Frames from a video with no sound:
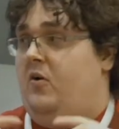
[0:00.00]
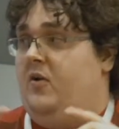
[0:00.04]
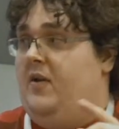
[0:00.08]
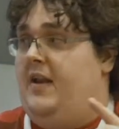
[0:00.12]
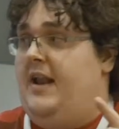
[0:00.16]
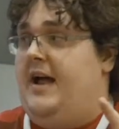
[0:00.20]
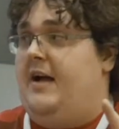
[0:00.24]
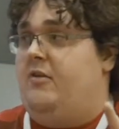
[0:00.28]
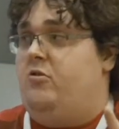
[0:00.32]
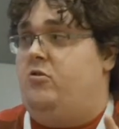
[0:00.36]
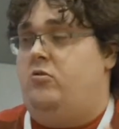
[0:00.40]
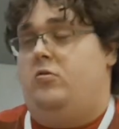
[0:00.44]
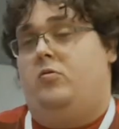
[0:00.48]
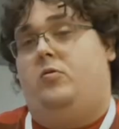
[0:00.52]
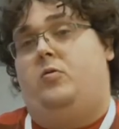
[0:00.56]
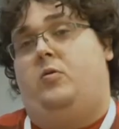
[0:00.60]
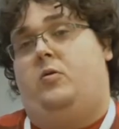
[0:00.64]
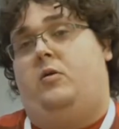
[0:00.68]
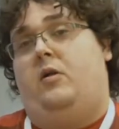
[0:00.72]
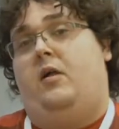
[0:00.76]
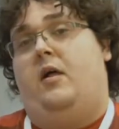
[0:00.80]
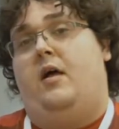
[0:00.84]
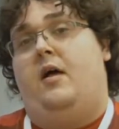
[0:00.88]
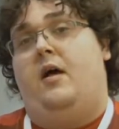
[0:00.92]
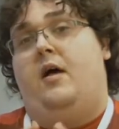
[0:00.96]
an
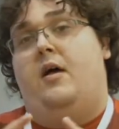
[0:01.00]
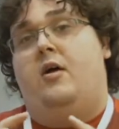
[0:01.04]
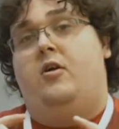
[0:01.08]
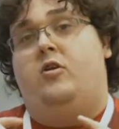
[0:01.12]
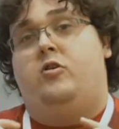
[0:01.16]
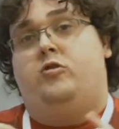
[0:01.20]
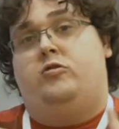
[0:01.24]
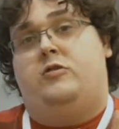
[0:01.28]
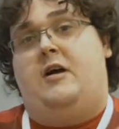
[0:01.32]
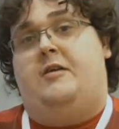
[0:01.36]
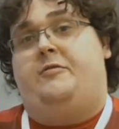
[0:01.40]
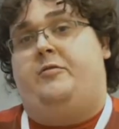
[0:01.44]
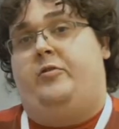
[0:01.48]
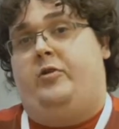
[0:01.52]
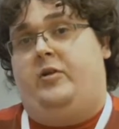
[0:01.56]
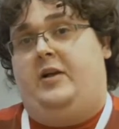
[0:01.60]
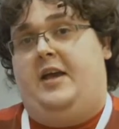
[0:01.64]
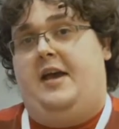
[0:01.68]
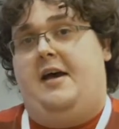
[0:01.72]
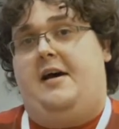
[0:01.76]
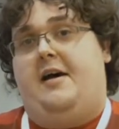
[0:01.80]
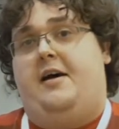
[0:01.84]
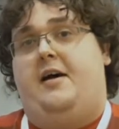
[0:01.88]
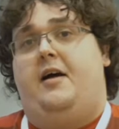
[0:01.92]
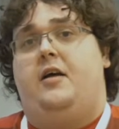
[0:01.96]
actual travel
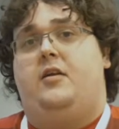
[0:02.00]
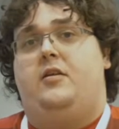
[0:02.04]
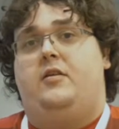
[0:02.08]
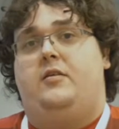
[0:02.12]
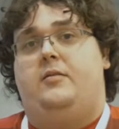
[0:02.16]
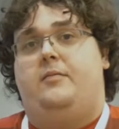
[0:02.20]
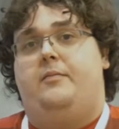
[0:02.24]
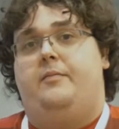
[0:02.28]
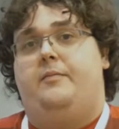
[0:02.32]
card,